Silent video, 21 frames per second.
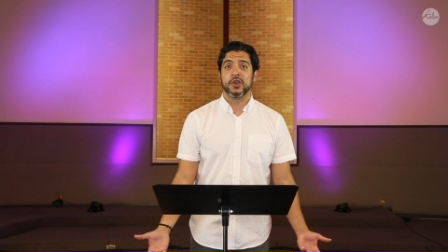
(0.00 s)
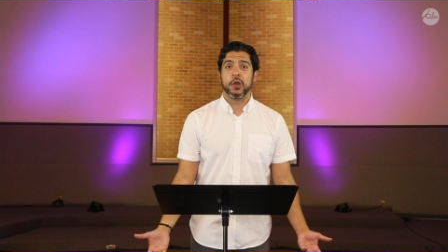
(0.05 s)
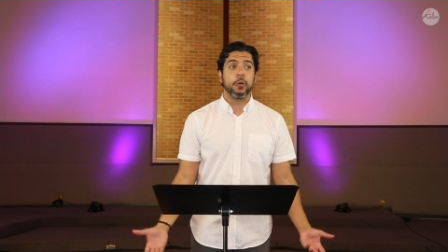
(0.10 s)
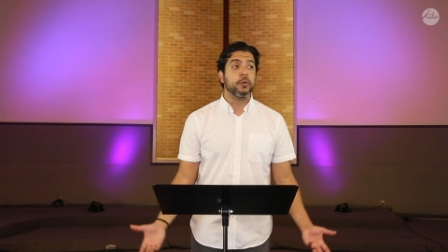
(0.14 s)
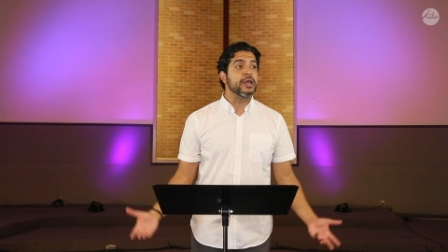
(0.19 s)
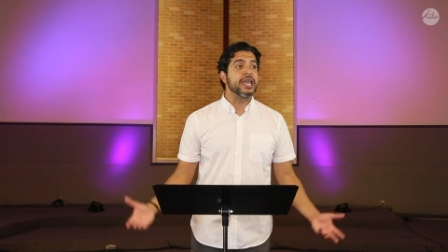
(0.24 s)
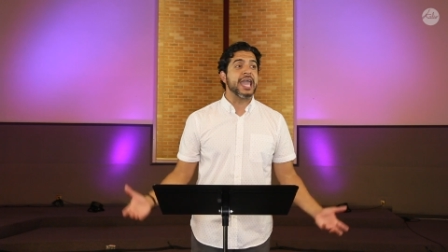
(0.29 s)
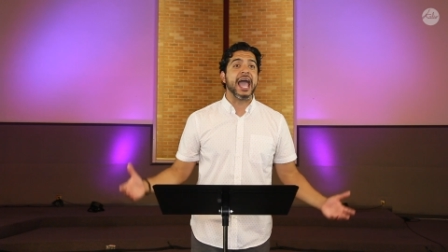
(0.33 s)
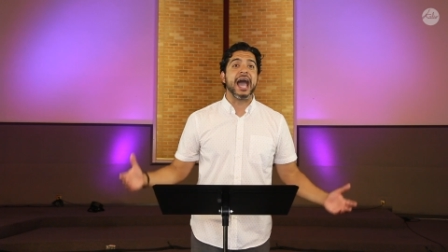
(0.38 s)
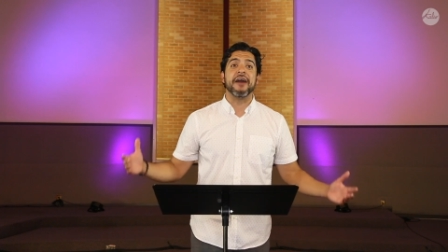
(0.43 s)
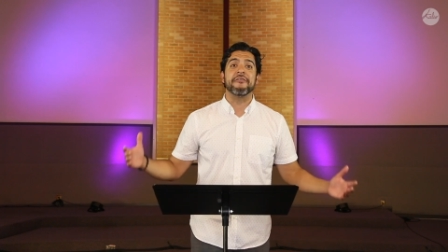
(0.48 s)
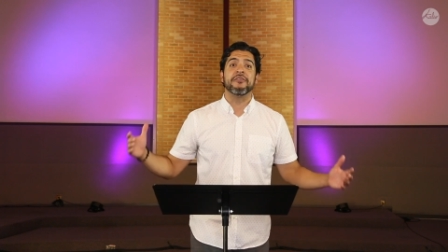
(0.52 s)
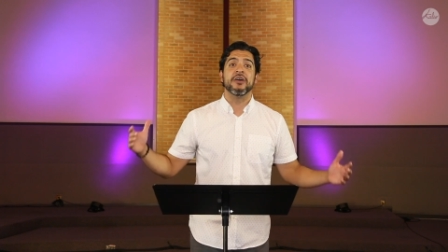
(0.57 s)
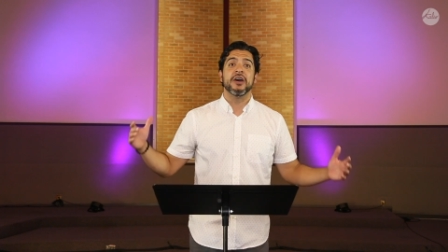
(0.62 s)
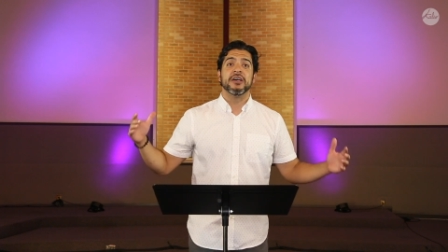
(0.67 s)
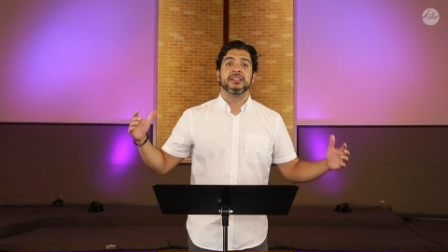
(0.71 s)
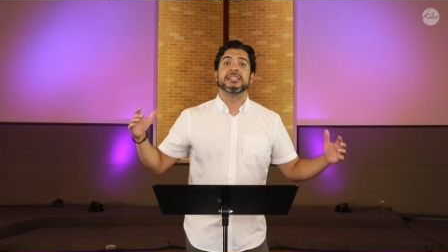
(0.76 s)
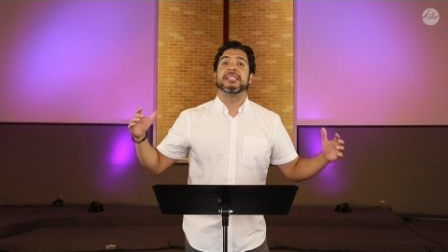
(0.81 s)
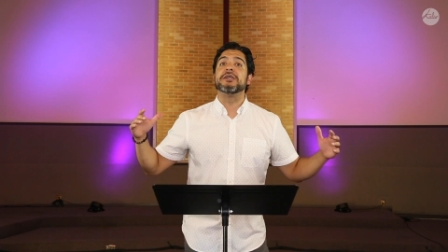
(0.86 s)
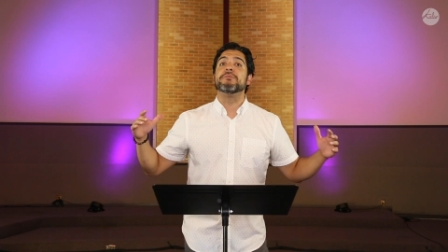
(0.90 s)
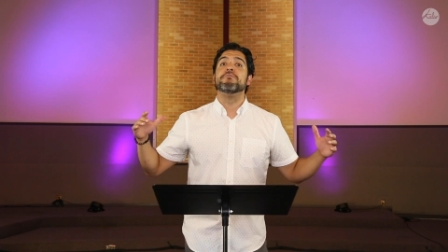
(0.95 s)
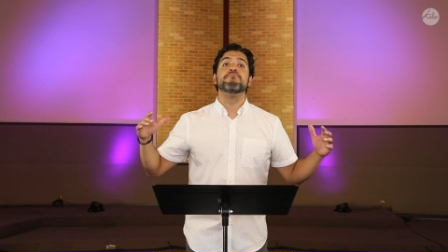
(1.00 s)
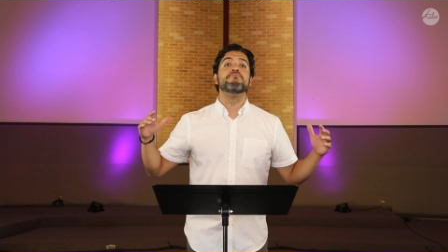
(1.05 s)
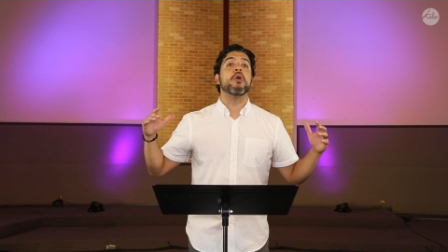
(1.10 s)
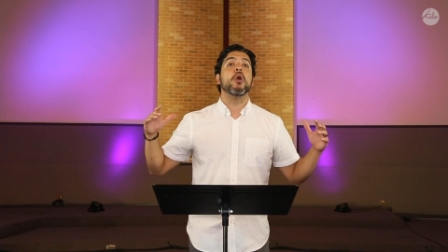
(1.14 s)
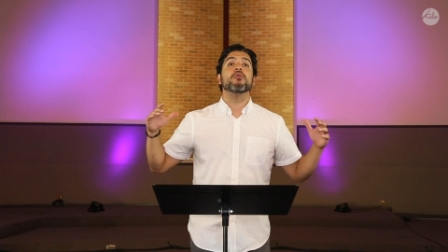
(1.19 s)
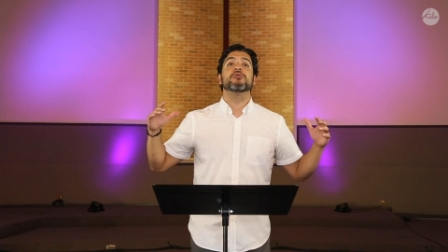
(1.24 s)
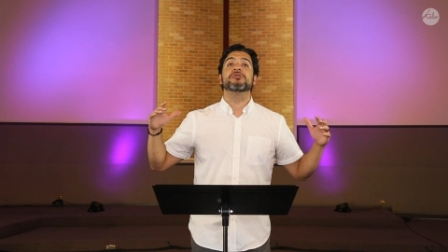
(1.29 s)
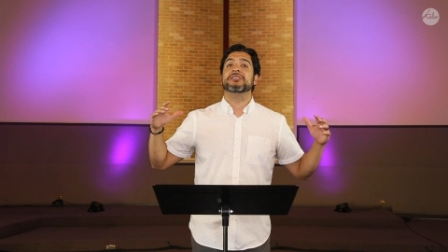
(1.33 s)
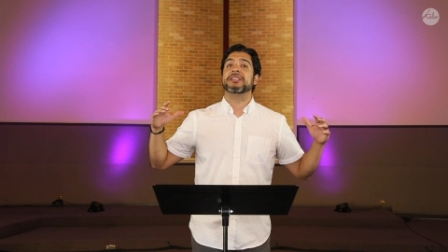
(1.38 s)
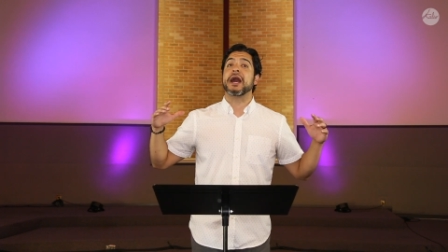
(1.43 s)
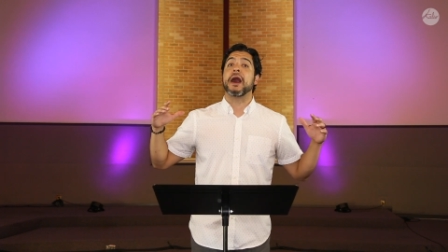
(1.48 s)
We have the
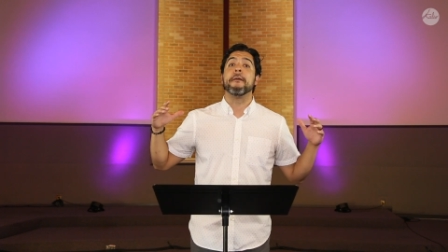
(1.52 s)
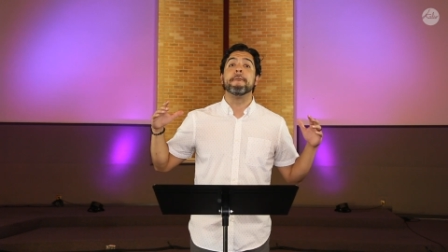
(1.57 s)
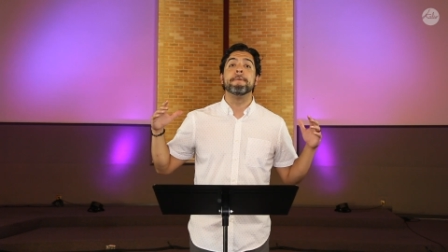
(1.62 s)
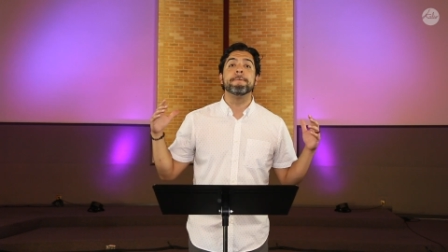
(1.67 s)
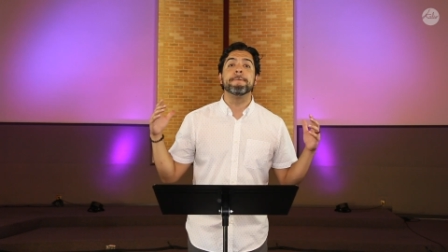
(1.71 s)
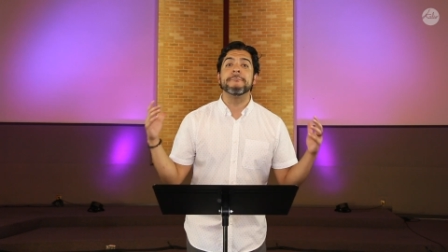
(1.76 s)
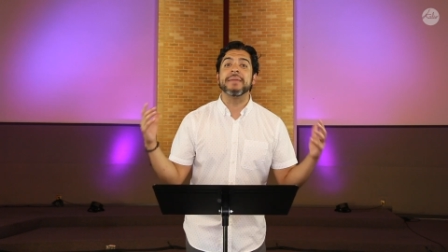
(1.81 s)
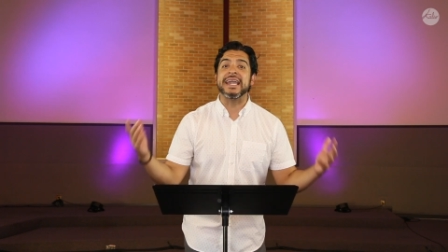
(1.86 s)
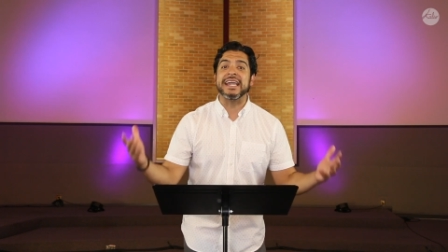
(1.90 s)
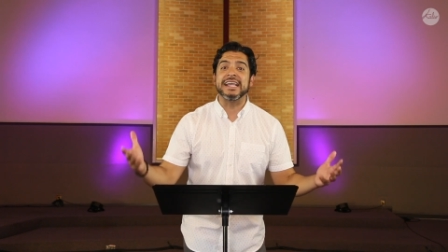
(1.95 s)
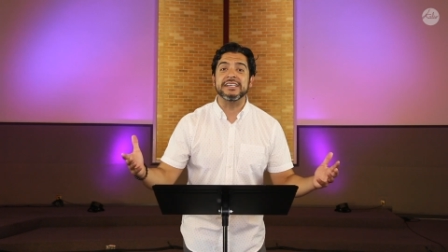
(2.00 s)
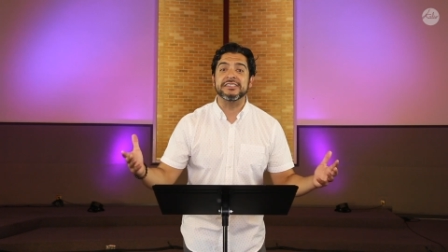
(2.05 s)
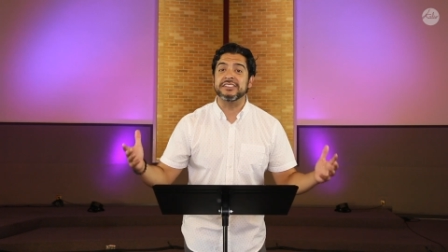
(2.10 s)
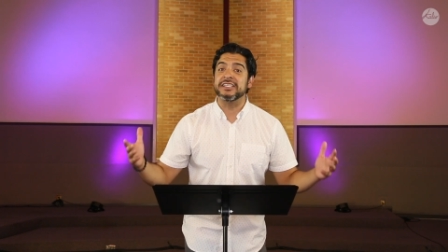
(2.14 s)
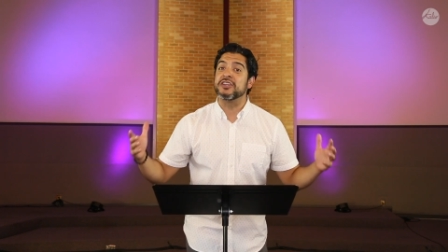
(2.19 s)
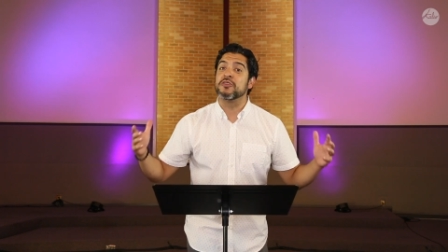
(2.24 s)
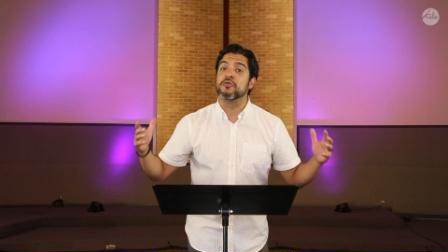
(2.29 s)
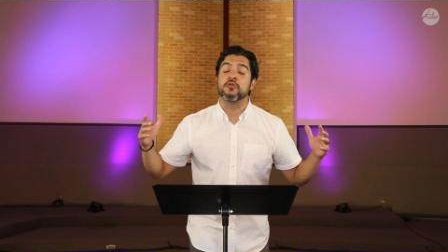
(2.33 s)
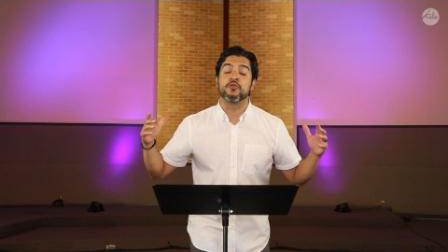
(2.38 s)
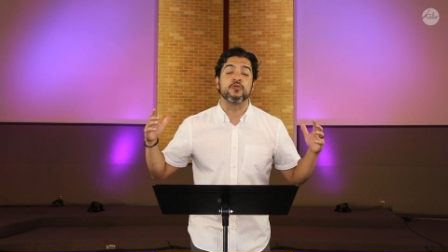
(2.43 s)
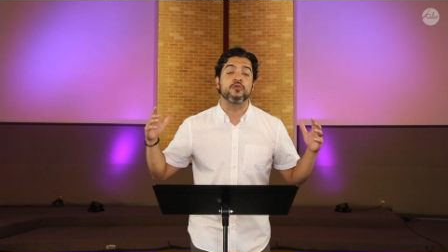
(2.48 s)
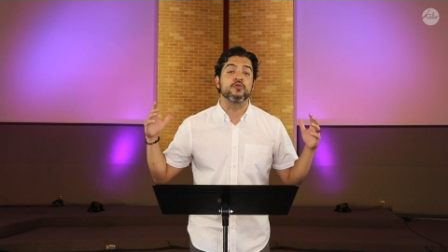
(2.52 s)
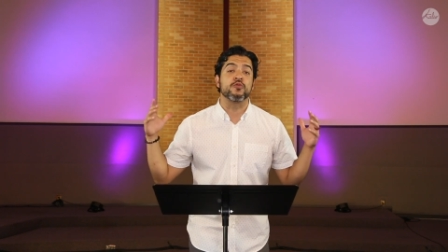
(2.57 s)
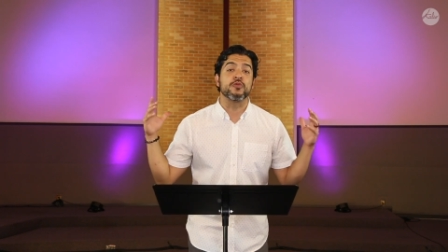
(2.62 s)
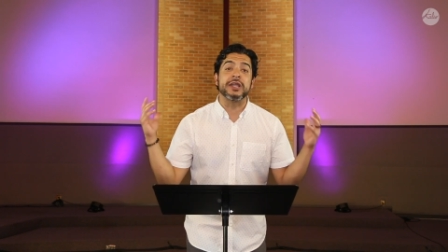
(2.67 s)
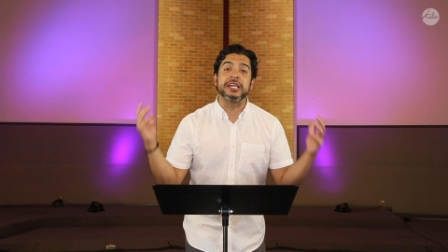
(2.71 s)
most amazing